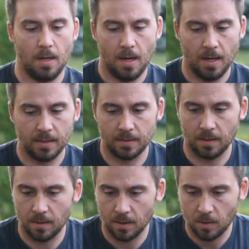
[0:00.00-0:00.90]
Has
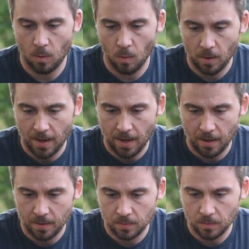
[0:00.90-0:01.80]
a cork
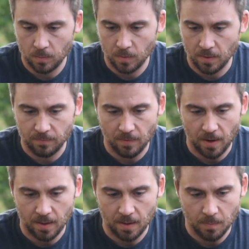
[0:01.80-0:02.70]
handle with a
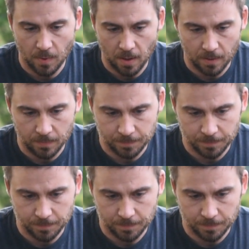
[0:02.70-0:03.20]
fighting butt.